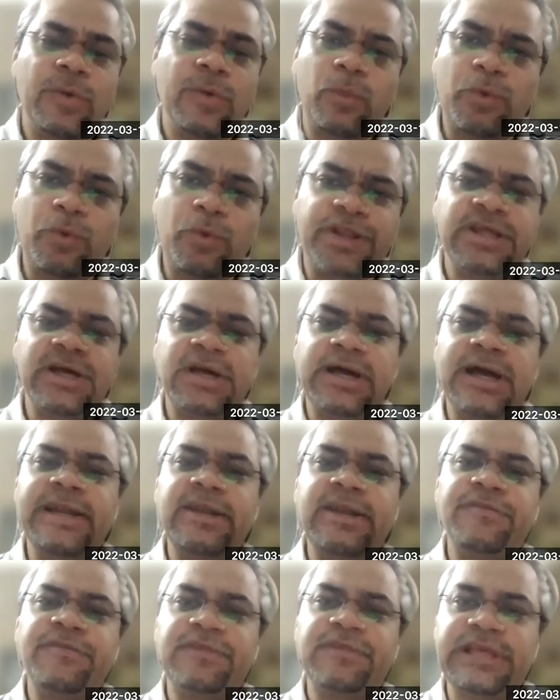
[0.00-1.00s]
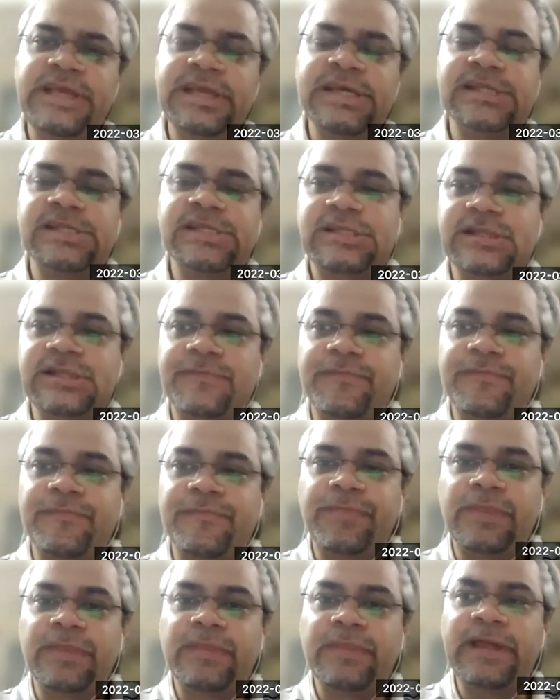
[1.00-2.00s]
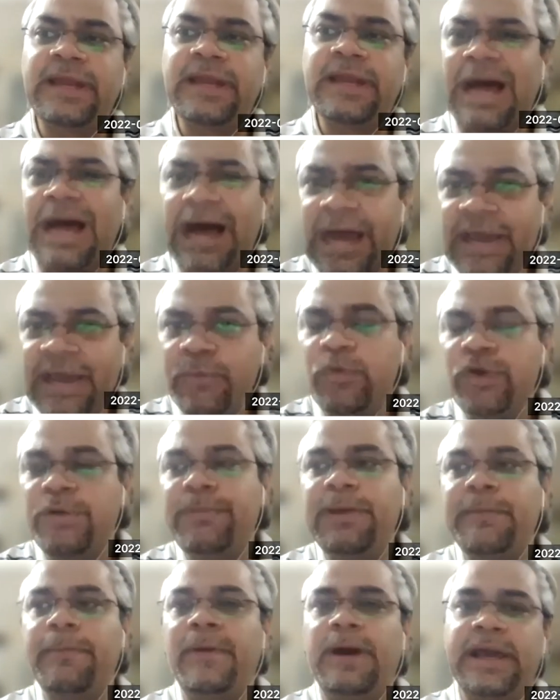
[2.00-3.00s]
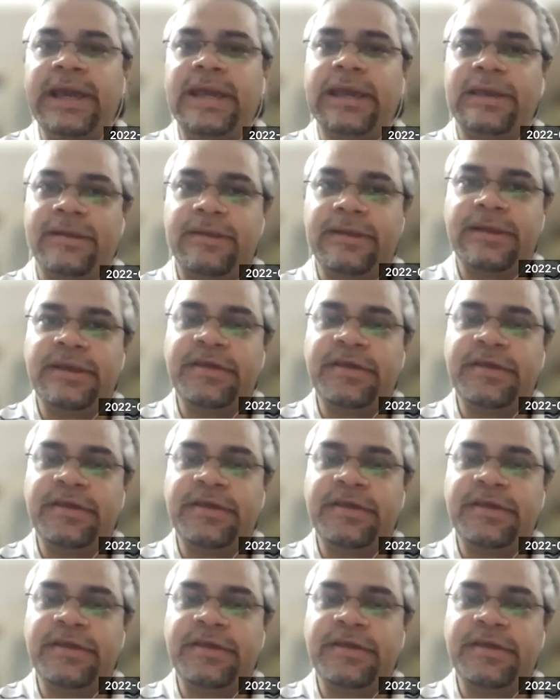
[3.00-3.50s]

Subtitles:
what are the kind of things that I would be buying